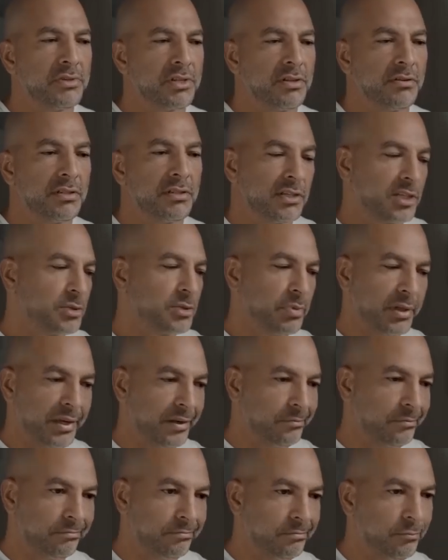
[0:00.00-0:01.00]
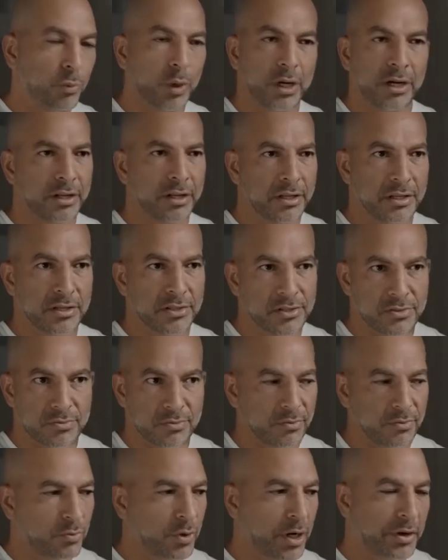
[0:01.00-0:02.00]
So let's explain what it is,
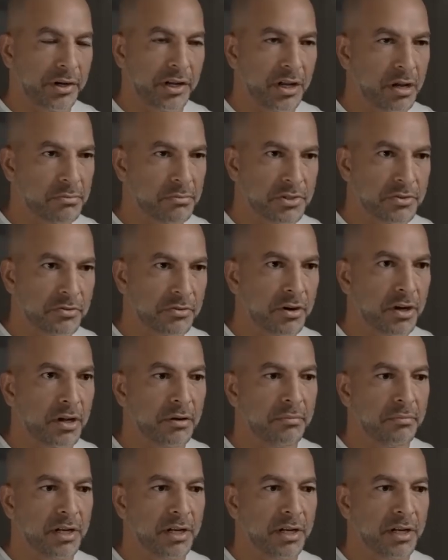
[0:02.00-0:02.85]
where it comes from,